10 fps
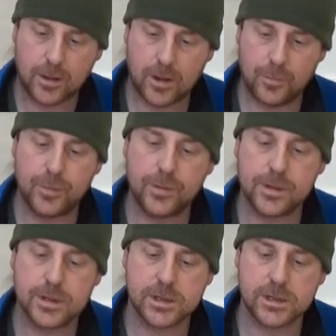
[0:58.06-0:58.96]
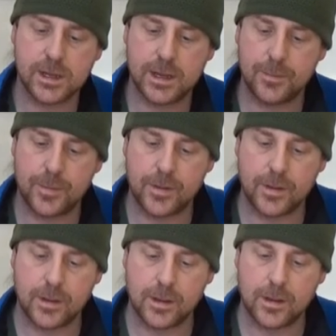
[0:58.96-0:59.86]
compliments slip,
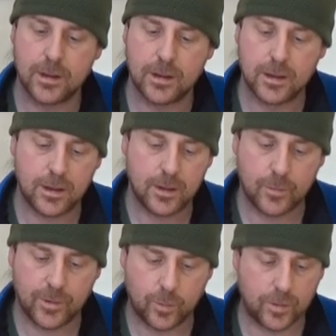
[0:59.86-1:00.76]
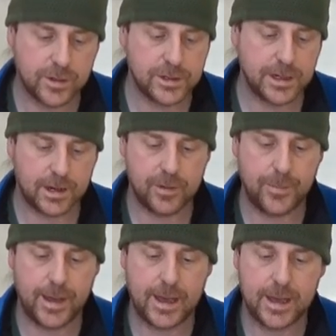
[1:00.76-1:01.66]
with warranty and
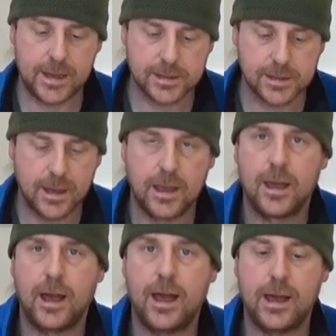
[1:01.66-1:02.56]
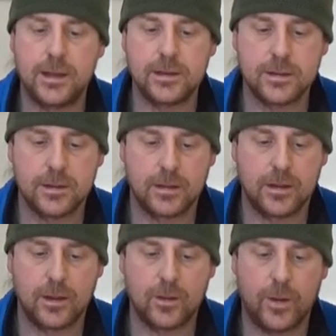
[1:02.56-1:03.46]
repairs and
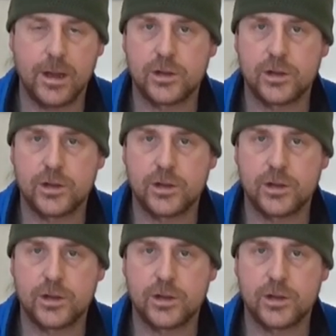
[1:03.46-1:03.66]
a quite